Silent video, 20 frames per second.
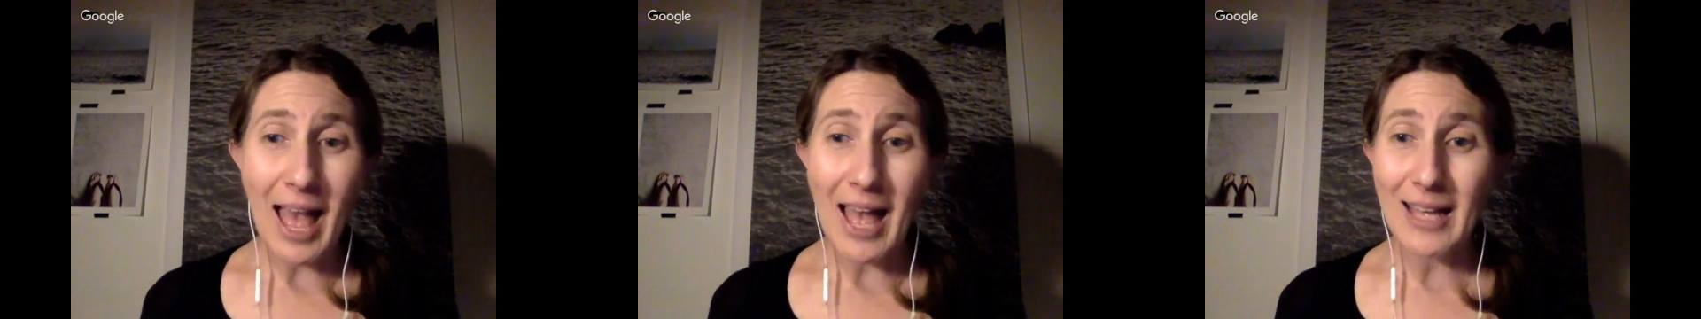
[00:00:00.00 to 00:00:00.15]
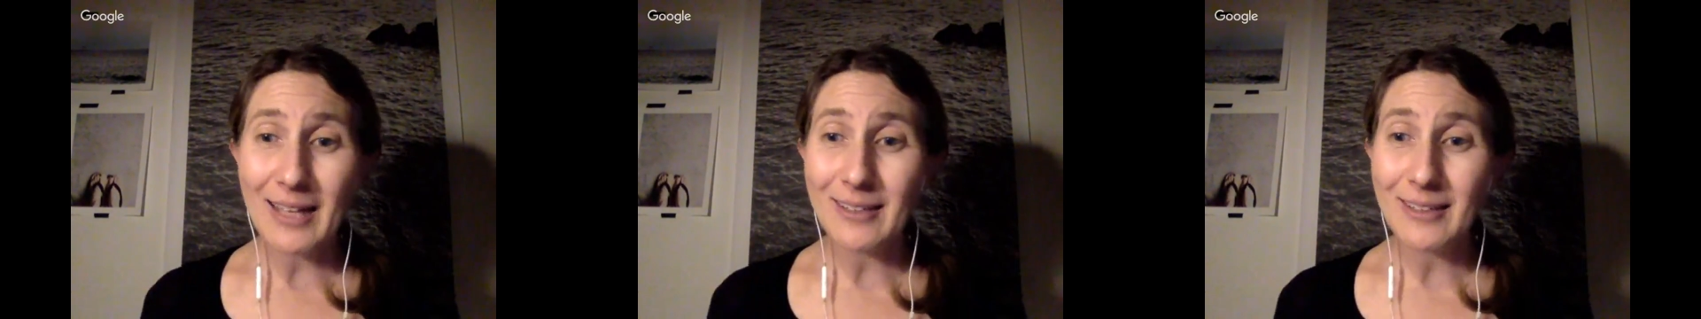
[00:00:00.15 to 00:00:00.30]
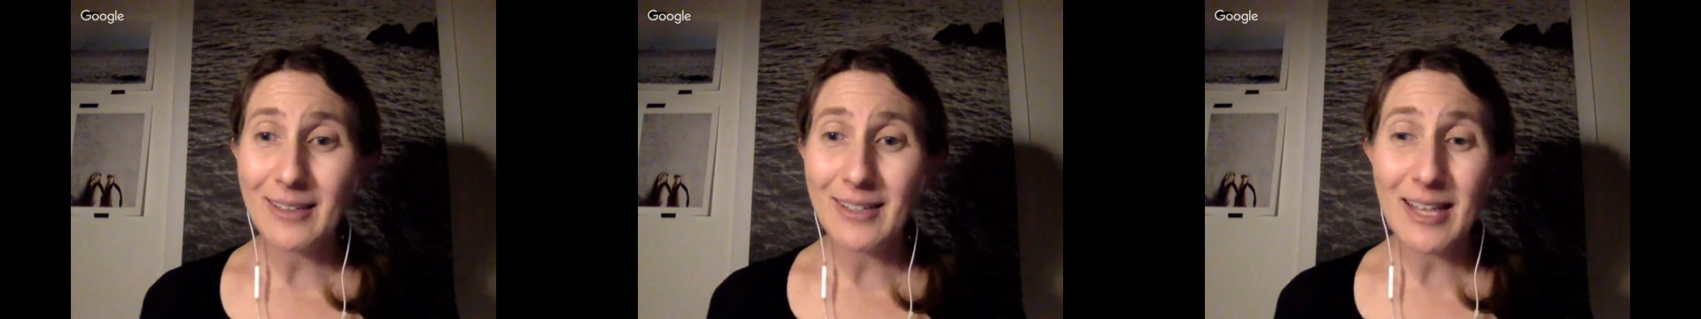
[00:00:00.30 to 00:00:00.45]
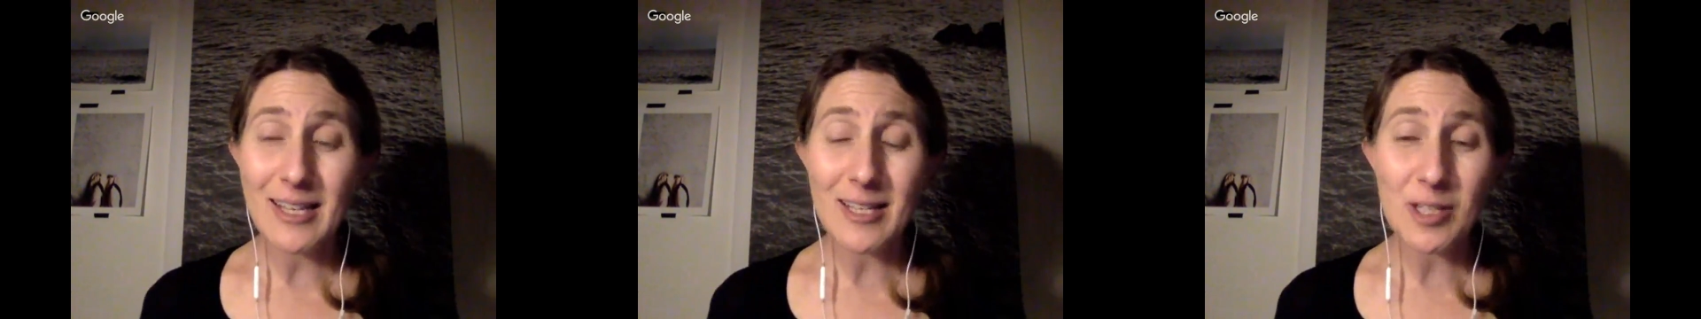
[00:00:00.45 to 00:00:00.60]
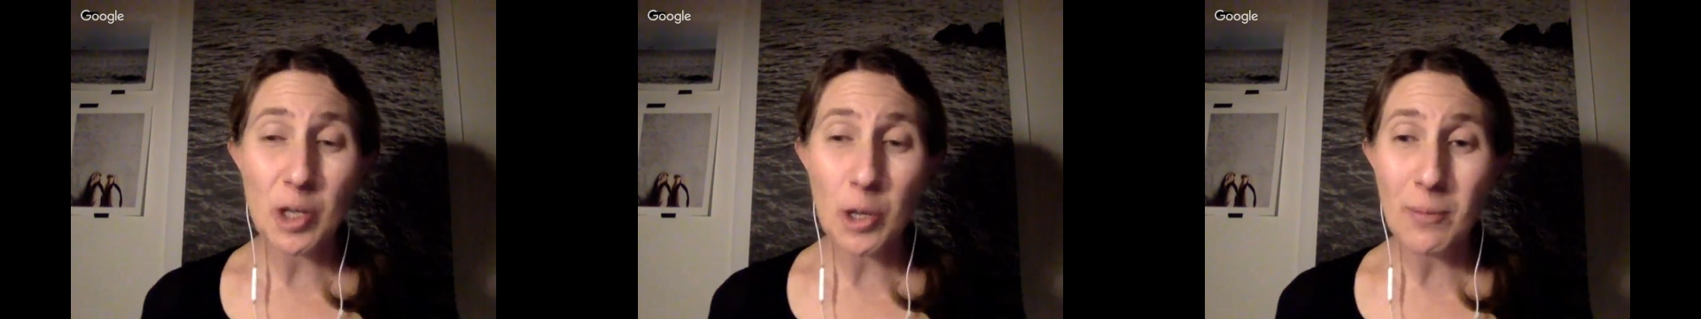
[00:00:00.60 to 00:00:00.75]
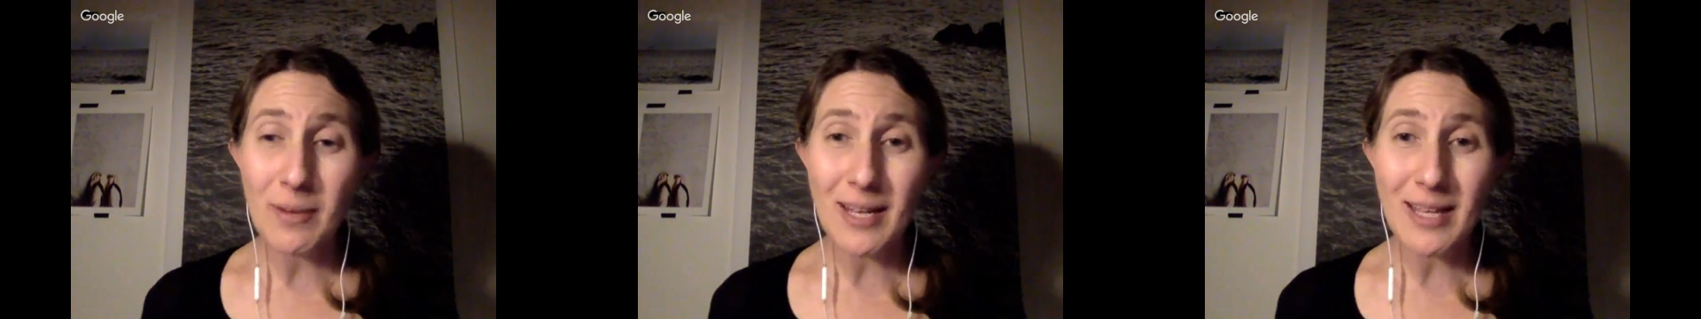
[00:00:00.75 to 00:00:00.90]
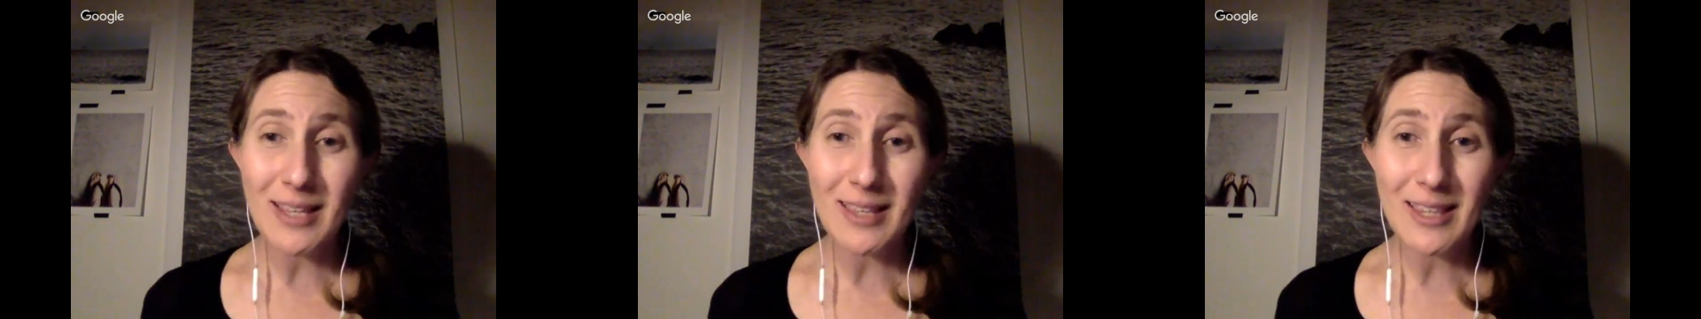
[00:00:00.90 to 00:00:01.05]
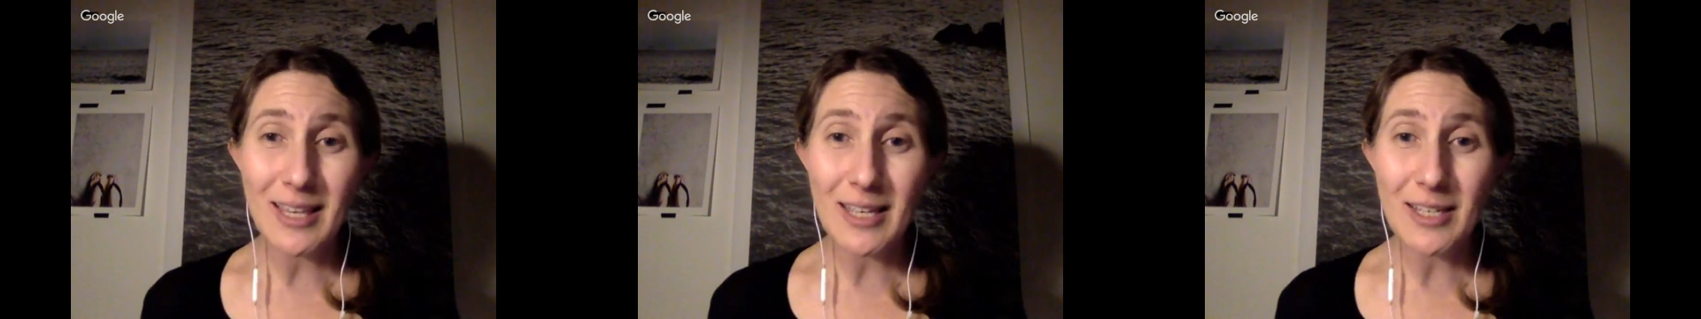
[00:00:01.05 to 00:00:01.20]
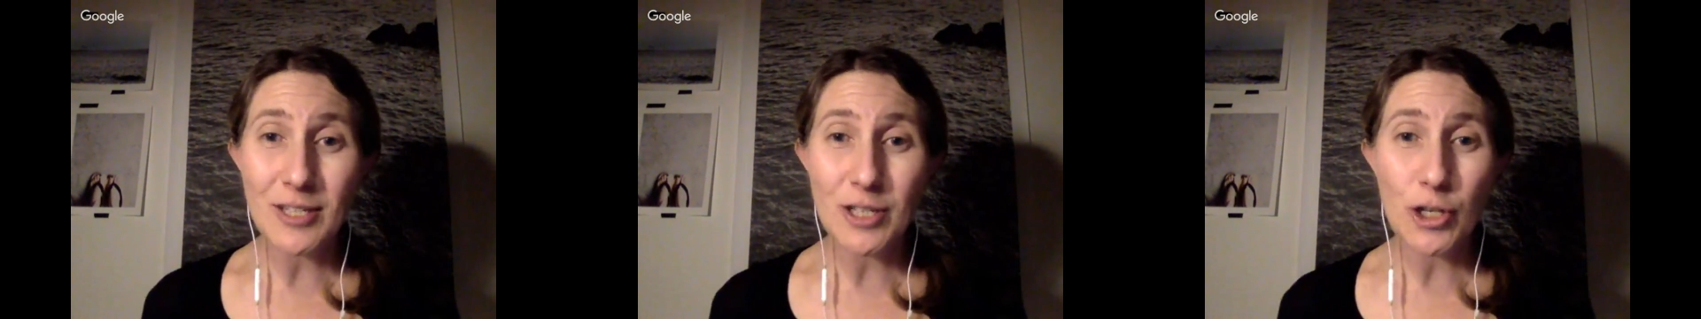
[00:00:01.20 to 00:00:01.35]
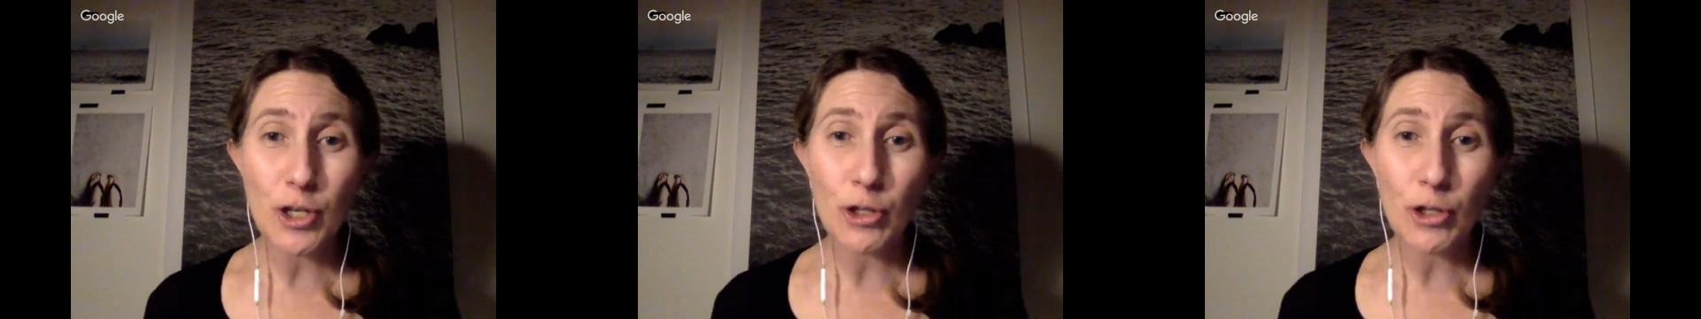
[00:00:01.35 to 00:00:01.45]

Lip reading: And there's so many things